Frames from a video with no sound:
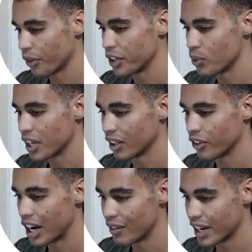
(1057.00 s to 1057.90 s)
going to
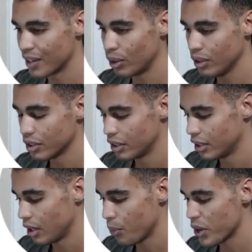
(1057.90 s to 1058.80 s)
declare a variable,
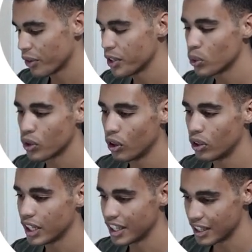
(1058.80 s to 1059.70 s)
and we are going to
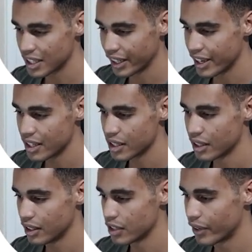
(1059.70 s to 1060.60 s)
call, in this case,
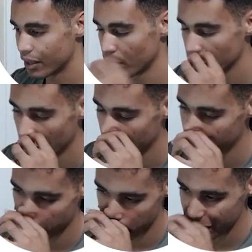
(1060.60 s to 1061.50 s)
this variable called
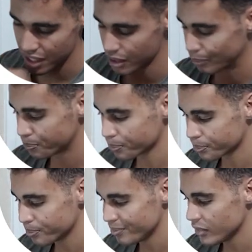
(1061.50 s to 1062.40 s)
bid.
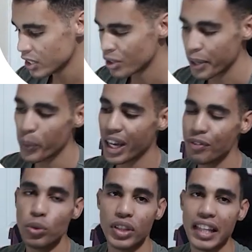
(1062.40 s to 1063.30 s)
Okay, we have
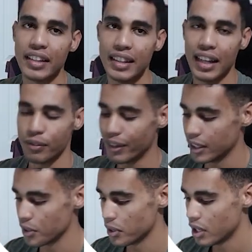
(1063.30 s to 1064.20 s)
to take that
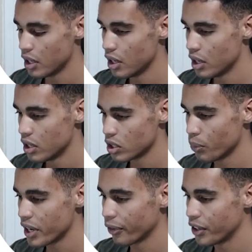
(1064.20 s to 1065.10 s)
value. So
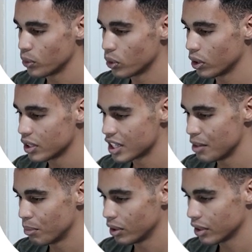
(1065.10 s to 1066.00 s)
we are going to call
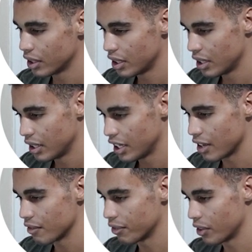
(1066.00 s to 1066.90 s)
symbol
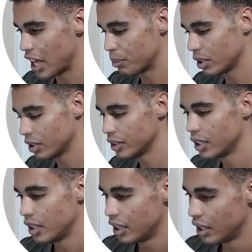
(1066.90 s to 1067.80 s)
info double,
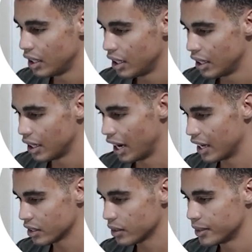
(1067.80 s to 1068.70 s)

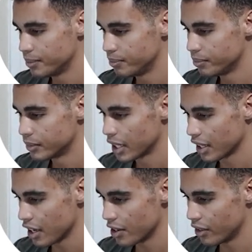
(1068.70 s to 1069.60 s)
and
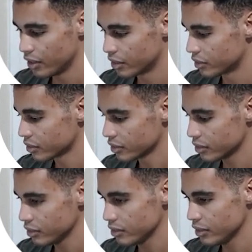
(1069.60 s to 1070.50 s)
here
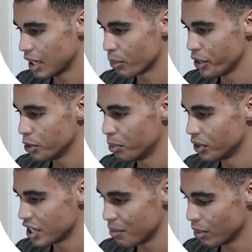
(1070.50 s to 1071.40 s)
I'm going to put
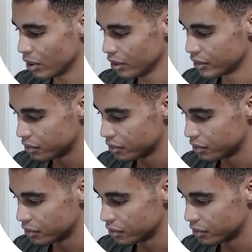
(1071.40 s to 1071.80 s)
symbol,